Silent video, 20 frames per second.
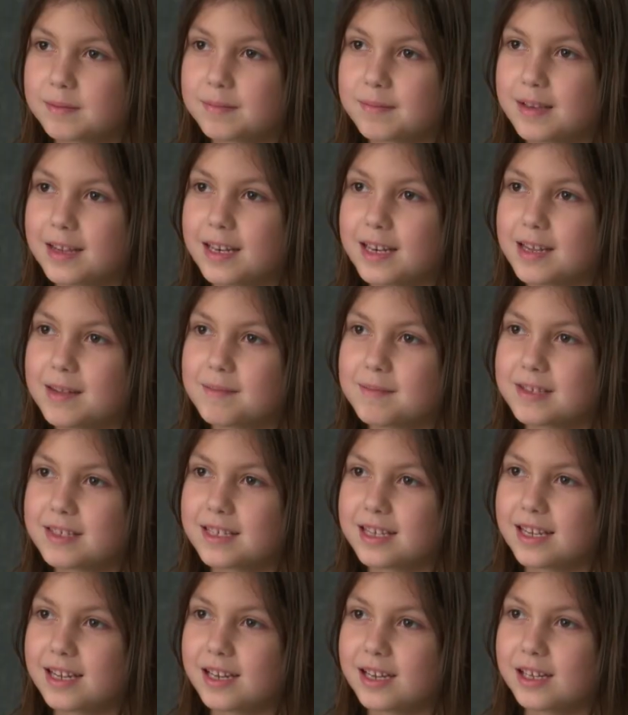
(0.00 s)
My name
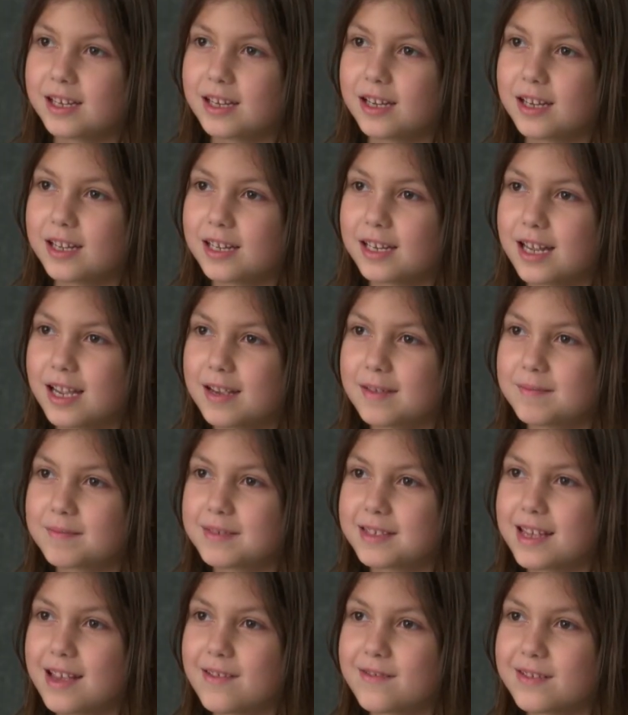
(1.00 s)
is Erica and I'm
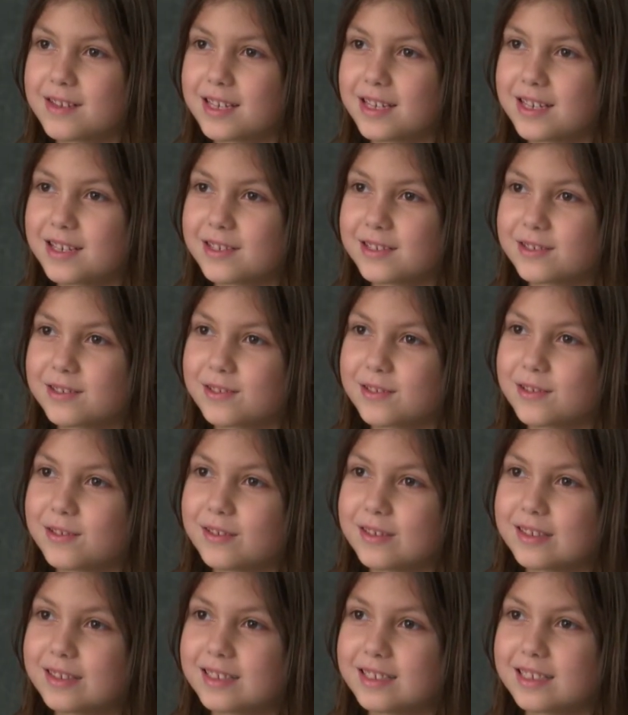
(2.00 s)
seven years
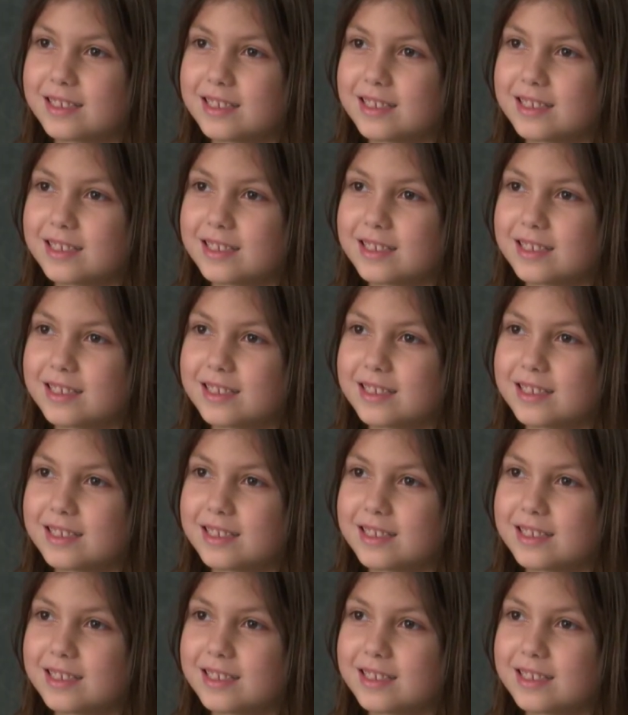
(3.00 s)
old.